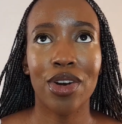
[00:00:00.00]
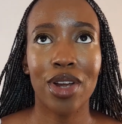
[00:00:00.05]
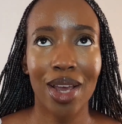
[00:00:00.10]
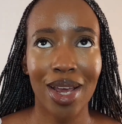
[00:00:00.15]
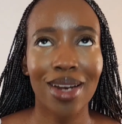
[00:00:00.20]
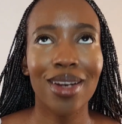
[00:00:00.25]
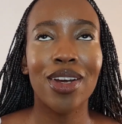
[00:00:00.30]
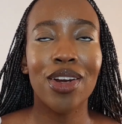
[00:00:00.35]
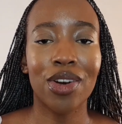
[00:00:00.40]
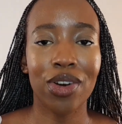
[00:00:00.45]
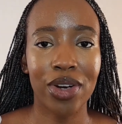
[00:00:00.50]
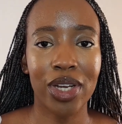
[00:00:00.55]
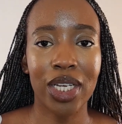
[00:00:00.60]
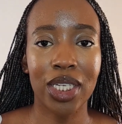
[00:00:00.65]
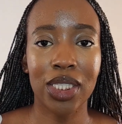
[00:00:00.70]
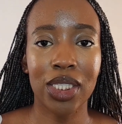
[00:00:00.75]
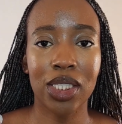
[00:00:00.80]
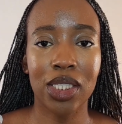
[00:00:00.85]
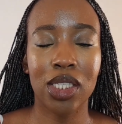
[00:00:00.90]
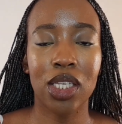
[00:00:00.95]

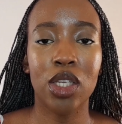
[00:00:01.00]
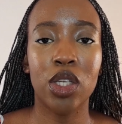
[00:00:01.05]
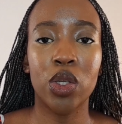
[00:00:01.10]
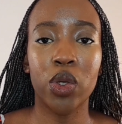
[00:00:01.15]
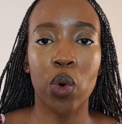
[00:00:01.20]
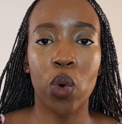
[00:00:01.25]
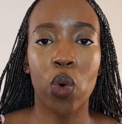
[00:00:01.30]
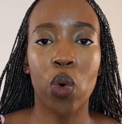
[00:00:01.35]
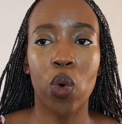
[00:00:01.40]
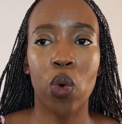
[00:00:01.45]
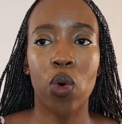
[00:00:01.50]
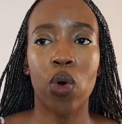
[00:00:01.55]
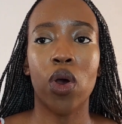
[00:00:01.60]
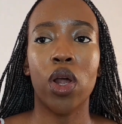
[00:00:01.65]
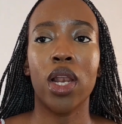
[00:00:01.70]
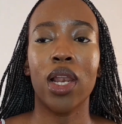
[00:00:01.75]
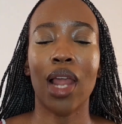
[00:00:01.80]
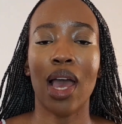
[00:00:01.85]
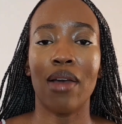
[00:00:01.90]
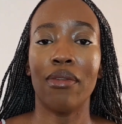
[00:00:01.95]
increase your
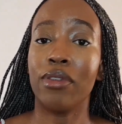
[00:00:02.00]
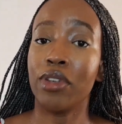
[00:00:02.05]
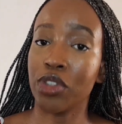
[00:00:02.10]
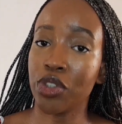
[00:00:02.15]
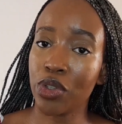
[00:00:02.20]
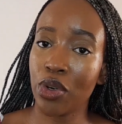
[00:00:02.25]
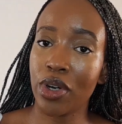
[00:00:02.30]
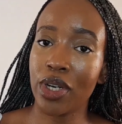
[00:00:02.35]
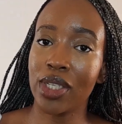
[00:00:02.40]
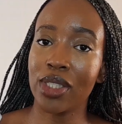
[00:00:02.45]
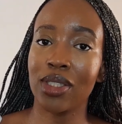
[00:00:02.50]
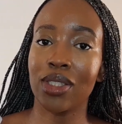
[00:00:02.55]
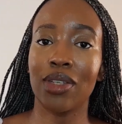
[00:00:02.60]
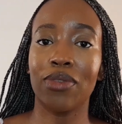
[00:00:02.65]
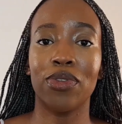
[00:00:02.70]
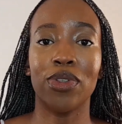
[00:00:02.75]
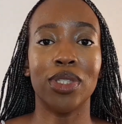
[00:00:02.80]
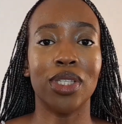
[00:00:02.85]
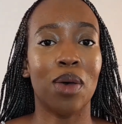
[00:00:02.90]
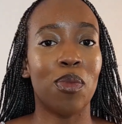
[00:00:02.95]
life insurance.
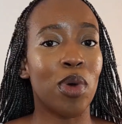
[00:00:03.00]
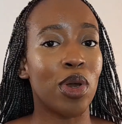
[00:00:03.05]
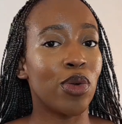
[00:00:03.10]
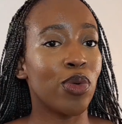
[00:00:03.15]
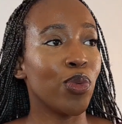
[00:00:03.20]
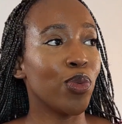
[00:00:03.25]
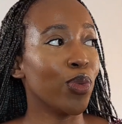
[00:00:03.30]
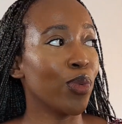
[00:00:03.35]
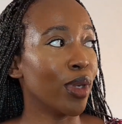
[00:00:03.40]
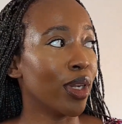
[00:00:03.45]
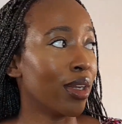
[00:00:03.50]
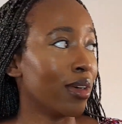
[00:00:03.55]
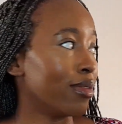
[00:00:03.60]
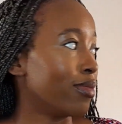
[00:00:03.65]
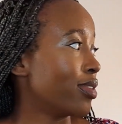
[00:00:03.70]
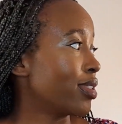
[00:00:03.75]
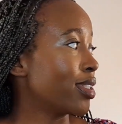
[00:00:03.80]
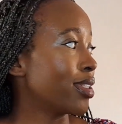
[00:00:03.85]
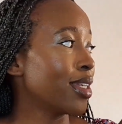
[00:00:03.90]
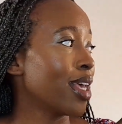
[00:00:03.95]
If you're someone who
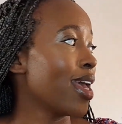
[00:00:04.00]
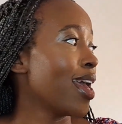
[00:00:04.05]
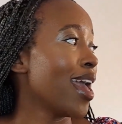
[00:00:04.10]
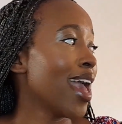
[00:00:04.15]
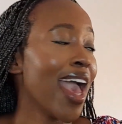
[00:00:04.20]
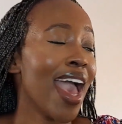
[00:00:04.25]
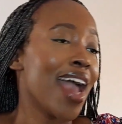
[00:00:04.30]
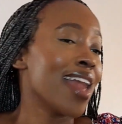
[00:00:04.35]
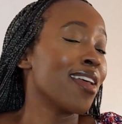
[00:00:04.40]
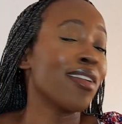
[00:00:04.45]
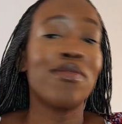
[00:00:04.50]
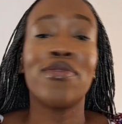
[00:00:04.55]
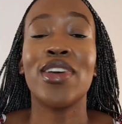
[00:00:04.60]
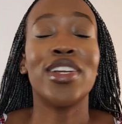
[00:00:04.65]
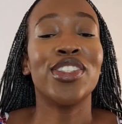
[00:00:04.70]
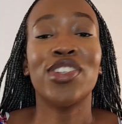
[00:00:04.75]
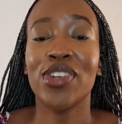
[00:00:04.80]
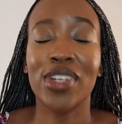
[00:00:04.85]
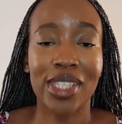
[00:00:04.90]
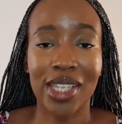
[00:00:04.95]
lives an
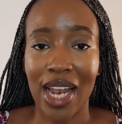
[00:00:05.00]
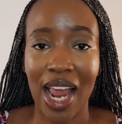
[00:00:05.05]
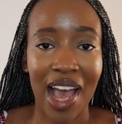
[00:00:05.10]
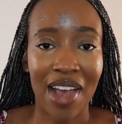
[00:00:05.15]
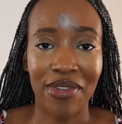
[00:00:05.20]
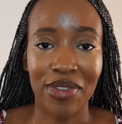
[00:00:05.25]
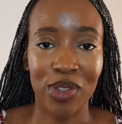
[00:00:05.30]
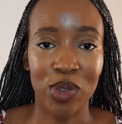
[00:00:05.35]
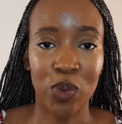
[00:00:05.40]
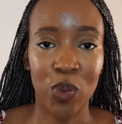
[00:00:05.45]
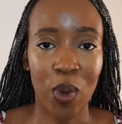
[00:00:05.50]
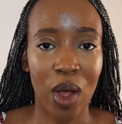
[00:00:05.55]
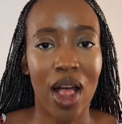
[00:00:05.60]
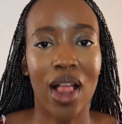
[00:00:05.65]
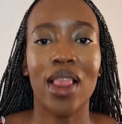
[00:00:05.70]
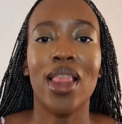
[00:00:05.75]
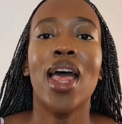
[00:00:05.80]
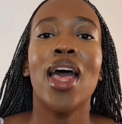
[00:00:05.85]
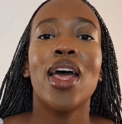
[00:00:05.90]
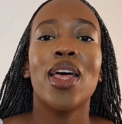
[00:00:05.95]
adventurous life as
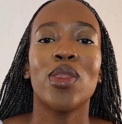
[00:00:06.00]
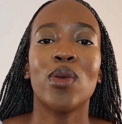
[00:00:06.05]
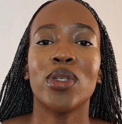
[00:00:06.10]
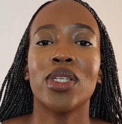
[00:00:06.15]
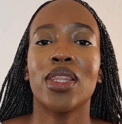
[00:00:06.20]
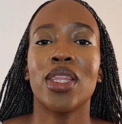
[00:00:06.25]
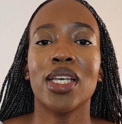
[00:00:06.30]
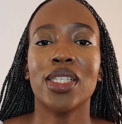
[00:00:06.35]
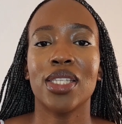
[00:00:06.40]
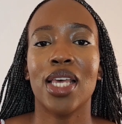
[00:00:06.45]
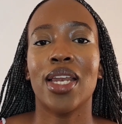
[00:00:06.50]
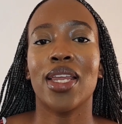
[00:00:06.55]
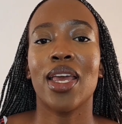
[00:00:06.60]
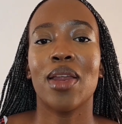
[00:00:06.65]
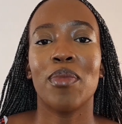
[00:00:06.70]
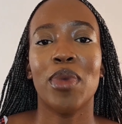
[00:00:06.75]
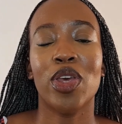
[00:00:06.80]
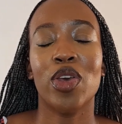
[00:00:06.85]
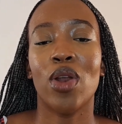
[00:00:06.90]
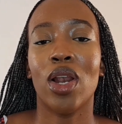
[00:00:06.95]
well, those are things that
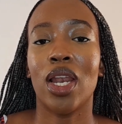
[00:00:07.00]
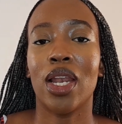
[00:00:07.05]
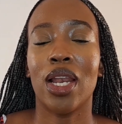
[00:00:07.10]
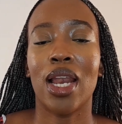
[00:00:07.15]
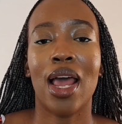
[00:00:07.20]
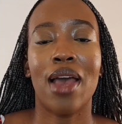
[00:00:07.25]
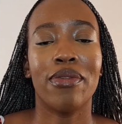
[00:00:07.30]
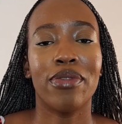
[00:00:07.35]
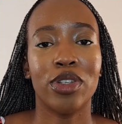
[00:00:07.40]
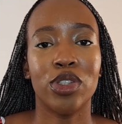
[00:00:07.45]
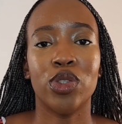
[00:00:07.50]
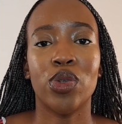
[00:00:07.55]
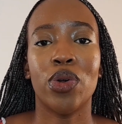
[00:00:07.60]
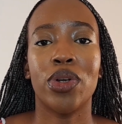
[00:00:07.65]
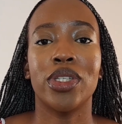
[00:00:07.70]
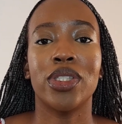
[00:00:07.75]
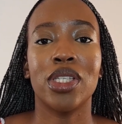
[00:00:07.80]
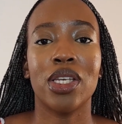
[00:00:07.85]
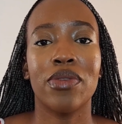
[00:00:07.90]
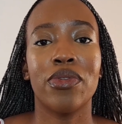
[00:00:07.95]
can make your life
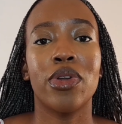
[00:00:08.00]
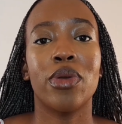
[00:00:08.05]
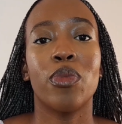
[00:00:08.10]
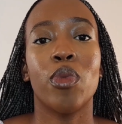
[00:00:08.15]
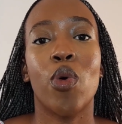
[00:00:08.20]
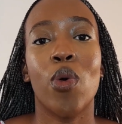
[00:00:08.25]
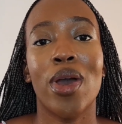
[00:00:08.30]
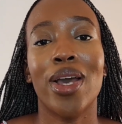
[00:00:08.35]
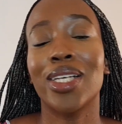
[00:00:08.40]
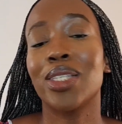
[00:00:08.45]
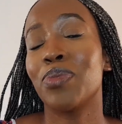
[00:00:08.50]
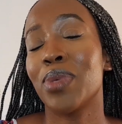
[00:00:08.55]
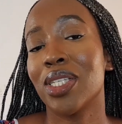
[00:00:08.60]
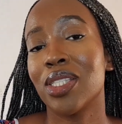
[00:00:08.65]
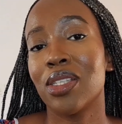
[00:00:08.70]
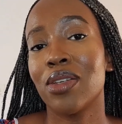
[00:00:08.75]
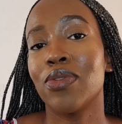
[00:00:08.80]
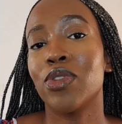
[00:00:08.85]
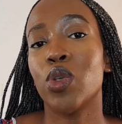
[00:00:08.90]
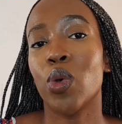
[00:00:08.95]
insurance even more
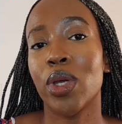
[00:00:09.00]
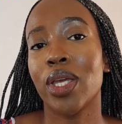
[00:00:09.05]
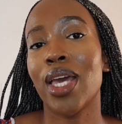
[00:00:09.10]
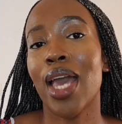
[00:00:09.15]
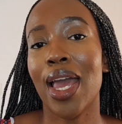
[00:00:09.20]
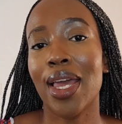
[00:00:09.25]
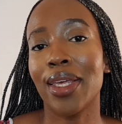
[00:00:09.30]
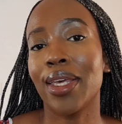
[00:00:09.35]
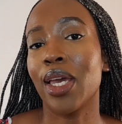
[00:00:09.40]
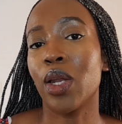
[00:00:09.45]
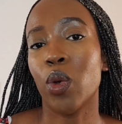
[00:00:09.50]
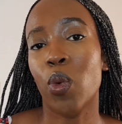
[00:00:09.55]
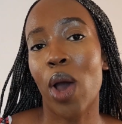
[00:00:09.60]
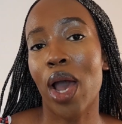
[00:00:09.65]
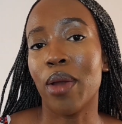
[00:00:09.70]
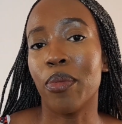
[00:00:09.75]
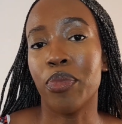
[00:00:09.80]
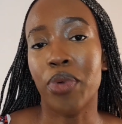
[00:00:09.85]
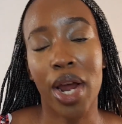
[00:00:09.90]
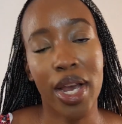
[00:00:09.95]
expensive, so it can get
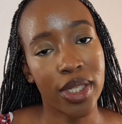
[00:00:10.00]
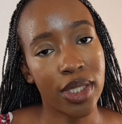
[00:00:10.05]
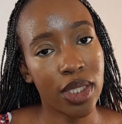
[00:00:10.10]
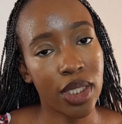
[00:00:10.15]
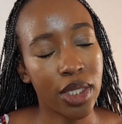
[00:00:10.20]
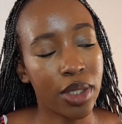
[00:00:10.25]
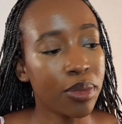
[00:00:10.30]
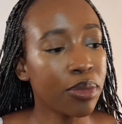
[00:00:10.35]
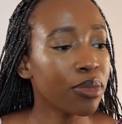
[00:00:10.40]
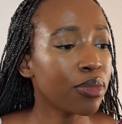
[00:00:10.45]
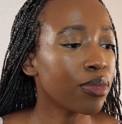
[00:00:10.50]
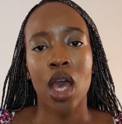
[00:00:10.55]
quite pricey.